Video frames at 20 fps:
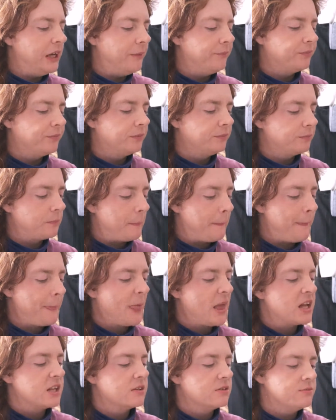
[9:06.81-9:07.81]
yeah,
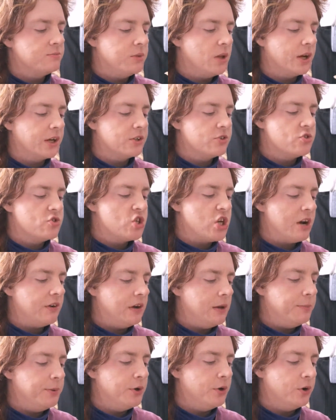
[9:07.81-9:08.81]
like
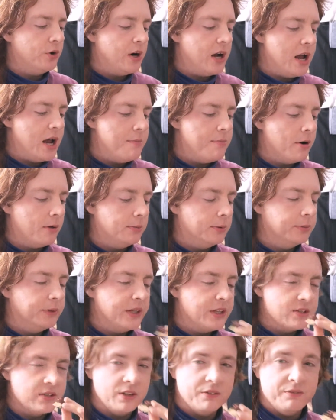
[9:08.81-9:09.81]
cherry puree
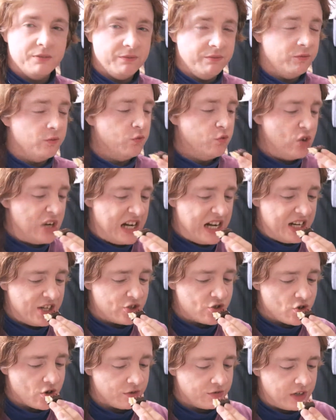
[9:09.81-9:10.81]
probably. It's like
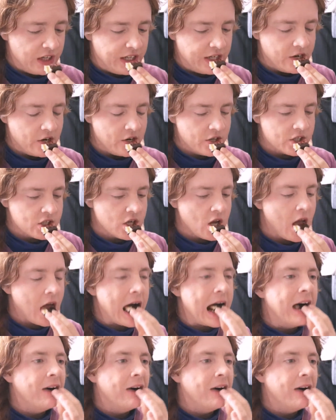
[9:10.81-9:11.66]
really strong, really nice.